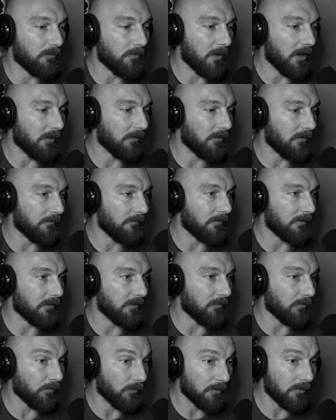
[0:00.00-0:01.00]
to my
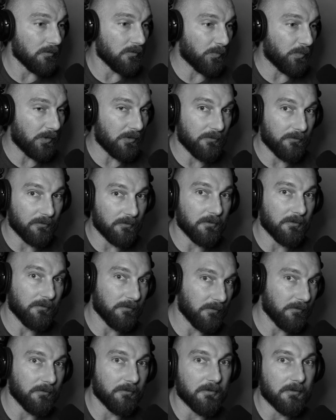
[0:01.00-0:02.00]
lovely real person
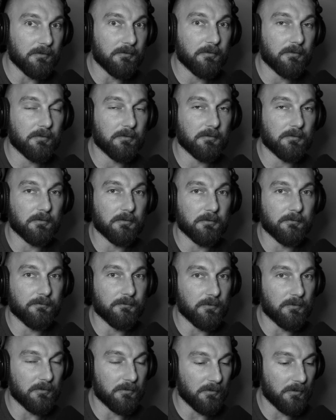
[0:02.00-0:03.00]
assistant,
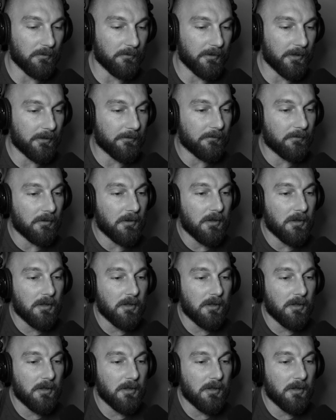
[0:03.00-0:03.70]
if you didn't know that.